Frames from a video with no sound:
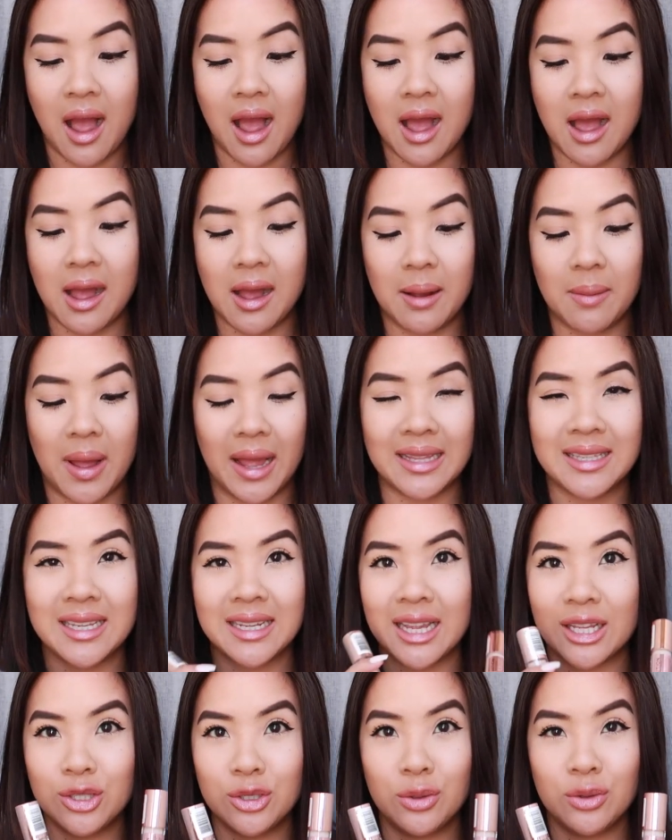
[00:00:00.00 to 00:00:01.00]
I
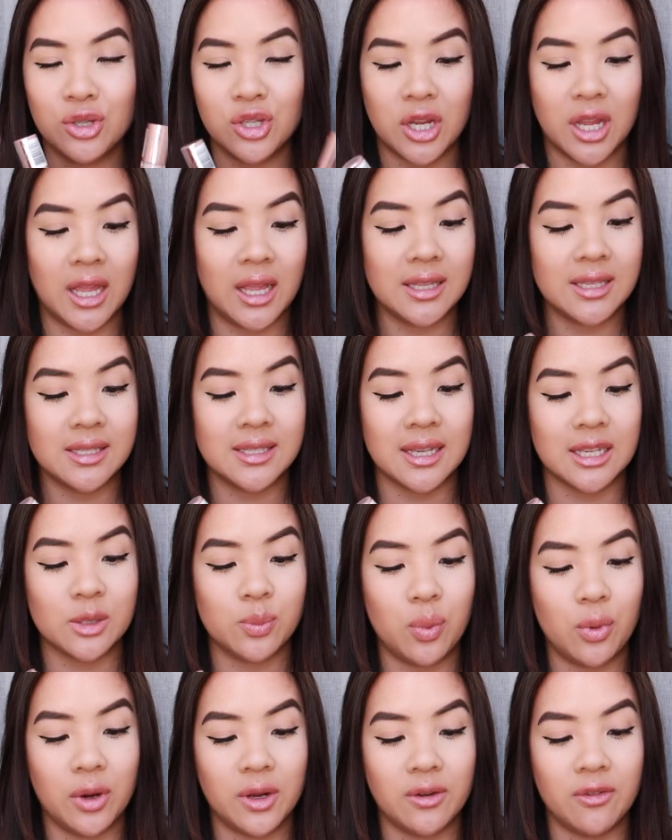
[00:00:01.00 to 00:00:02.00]
did get 2 shades,
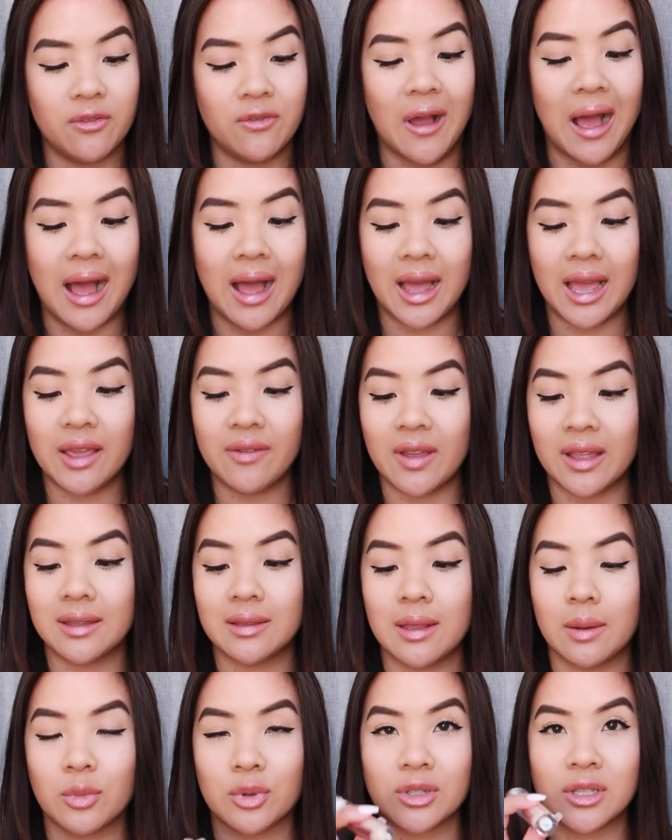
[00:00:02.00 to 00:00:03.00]
6.5
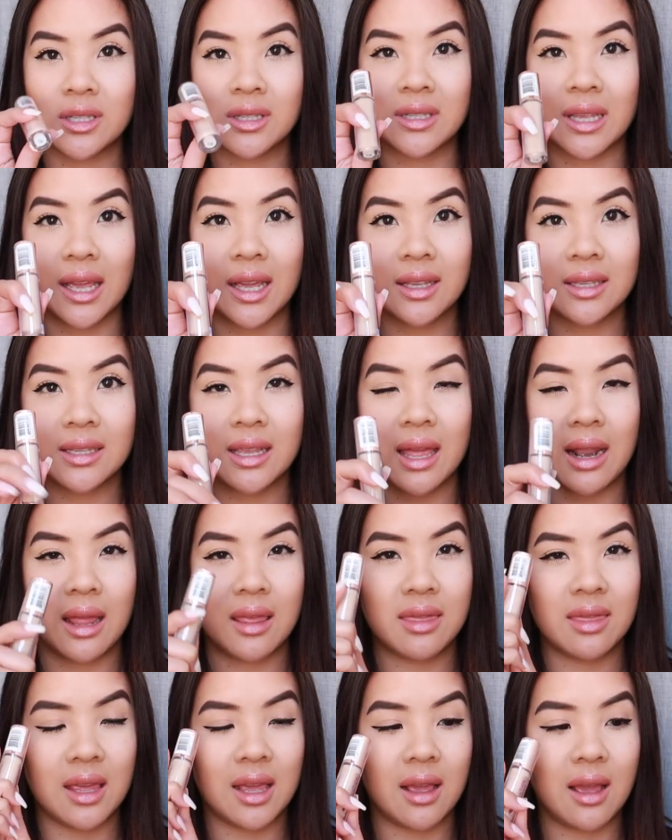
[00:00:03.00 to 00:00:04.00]
and number 6, and
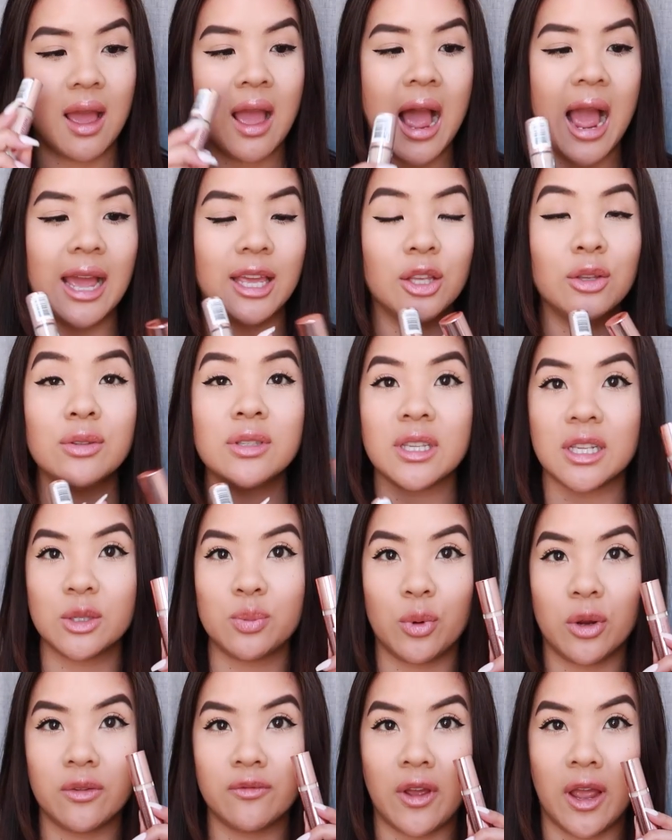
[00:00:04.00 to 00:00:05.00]
I think I used
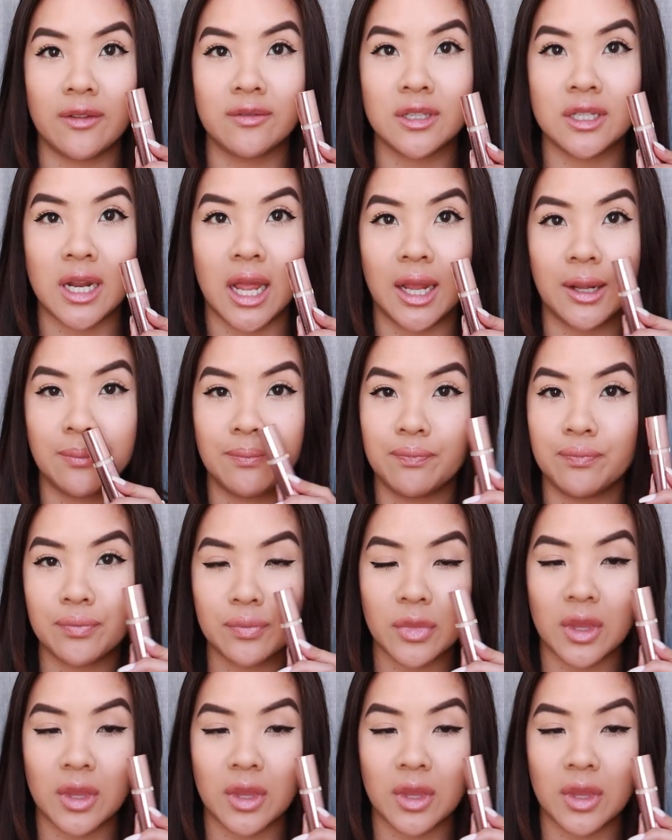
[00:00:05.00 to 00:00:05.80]
6.5 today.